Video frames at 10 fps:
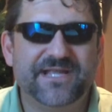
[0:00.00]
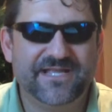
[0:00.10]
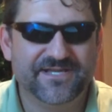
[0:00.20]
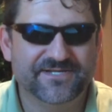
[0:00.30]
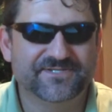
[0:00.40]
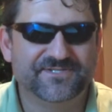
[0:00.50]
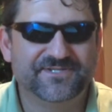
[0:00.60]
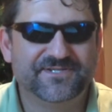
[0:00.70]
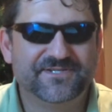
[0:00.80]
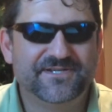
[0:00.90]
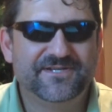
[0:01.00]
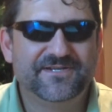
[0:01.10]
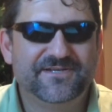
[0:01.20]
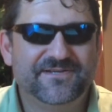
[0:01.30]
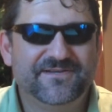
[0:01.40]
he is."
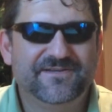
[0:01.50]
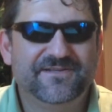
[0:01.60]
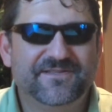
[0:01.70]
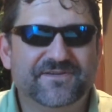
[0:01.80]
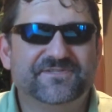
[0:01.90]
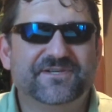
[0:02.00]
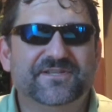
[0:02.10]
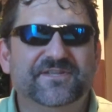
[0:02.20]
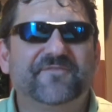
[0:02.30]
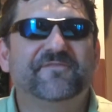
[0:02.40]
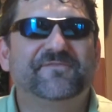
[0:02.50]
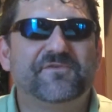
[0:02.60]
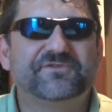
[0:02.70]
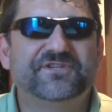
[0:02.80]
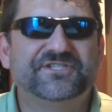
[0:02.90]
There's different
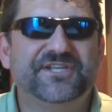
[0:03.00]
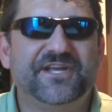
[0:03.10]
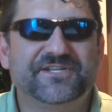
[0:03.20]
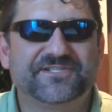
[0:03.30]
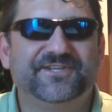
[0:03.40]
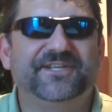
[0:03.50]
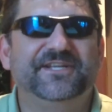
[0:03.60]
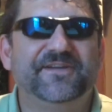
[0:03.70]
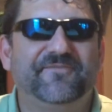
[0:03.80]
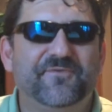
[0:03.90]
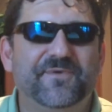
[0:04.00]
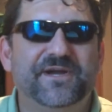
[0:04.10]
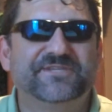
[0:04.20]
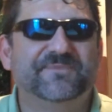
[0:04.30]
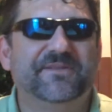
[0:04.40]
versions say it slightly different
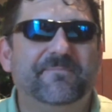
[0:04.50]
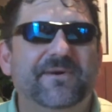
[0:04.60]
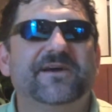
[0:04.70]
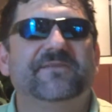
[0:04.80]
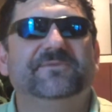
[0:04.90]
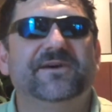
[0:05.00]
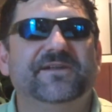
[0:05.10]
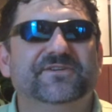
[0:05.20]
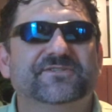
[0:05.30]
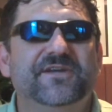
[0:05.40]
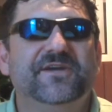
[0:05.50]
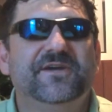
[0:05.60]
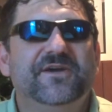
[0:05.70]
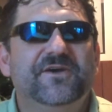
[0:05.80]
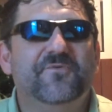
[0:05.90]
ways, but the bottom line is
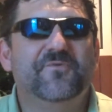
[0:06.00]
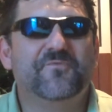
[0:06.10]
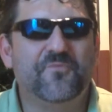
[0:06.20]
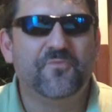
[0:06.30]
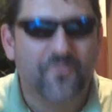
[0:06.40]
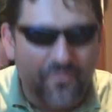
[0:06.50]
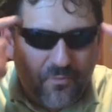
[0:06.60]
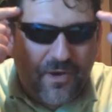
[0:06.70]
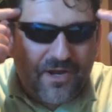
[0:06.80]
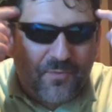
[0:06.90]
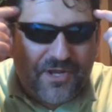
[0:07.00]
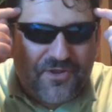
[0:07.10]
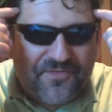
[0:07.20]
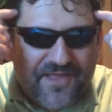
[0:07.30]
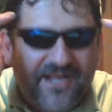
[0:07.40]
what
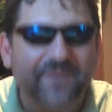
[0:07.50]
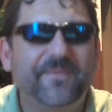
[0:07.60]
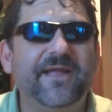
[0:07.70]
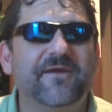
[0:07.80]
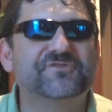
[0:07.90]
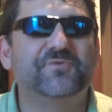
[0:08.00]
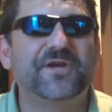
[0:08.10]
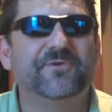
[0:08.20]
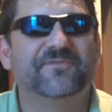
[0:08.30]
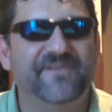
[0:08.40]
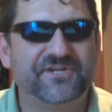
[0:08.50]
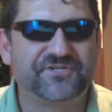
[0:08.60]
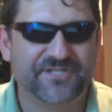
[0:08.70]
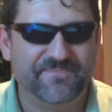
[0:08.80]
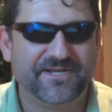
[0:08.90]
you think up here is what you'll
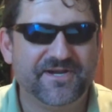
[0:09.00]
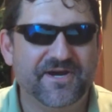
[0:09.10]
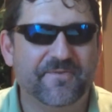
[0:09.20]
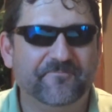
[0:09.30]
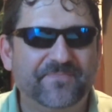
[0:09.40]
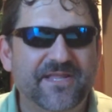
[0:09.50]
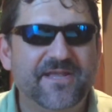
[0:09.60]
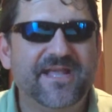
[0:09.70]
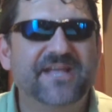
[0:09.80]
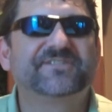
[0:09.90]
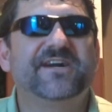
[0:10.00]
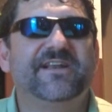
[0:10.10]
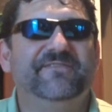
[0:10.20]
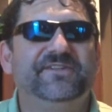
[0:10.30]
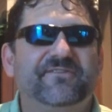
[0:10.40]
eventually become. And it's
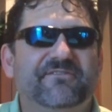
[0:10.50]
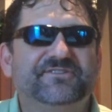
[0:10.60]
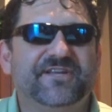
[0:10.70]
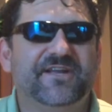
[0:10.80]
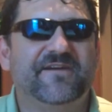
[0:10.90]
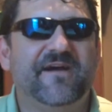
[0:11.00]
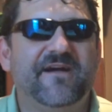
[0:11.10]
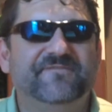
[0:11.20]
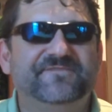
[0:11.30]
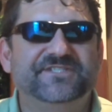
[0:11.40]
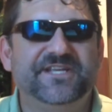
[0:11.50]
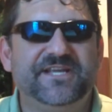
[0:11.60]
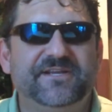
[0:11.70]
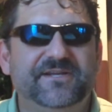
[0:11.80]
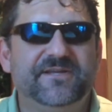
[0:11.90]
kind of interesting. I've
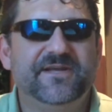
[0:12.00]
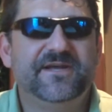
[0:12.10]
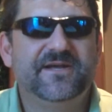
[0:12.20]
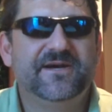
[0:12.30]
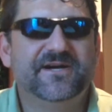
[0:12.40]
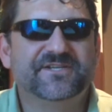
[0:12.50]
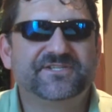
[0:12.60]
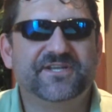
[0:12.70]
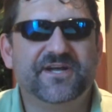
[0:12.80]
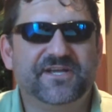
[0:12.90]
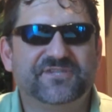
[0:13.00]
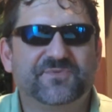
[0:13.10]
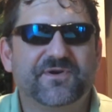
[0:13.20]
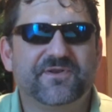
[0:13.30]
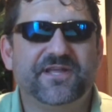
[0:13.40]
seen studies
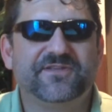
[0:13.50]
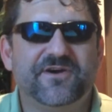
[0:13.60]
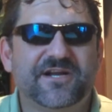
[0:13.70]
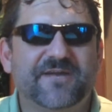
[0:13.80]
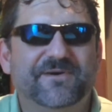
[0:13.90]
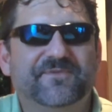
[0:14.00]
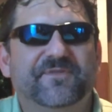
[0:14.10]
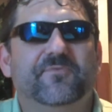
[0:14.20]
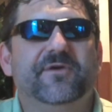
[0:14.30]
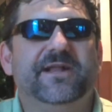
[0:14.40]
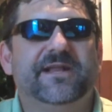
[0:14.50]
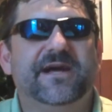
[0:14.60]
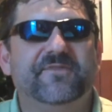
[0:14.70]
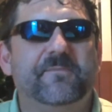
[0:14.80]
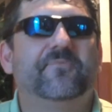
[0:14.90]
where they talk about the brain and
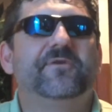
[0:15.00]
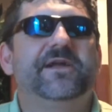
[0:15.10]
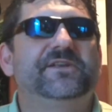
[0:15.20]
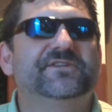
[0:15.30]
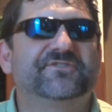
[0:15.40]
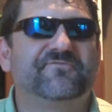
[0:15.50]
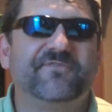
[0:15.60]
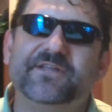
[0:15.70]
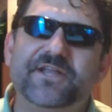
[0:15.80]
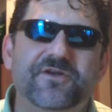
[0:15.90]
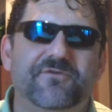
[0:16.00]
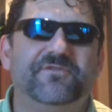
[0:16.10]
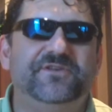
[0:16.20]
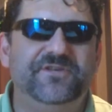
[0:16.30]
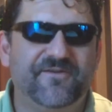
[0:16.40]
how the brain doesn't really know
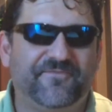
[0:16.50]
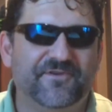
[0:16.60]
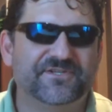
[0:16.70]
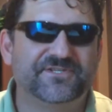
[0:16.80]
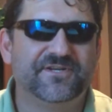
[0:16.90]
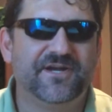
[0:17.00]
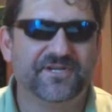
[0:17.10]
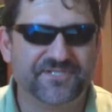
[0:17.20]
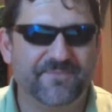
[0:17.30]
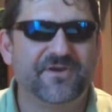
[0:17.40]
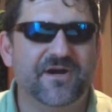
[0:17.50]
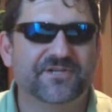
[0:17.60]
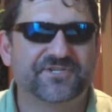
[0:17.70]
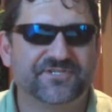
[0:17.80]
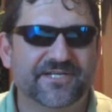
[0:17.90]
the difference on a
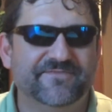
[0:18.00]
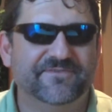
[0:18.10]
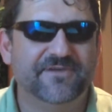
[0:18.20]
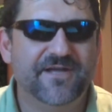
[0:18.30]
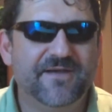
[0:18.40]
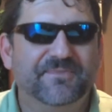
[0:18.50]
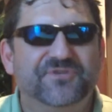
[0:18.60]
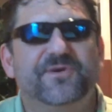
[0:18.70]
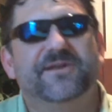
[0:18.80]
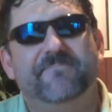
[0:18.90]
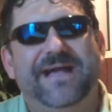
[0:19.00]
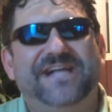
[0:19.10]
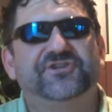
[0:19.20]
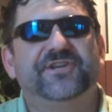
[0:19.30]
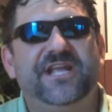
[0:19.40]
subconscious level between
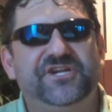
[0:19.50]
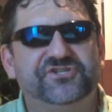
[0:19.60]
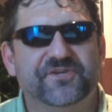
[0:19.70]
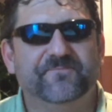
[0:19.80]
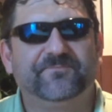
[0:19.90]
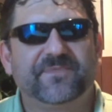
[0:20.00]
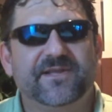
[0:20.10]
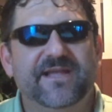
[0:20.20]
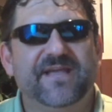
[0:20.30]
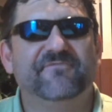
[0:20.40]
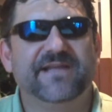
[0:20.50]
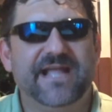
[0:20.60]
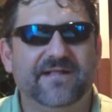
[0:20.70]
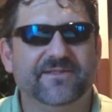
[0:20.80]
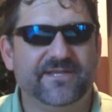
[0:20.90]
imagination and
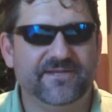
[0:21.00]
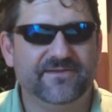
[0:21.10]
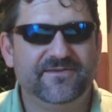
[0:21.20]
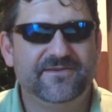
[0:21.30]
reality.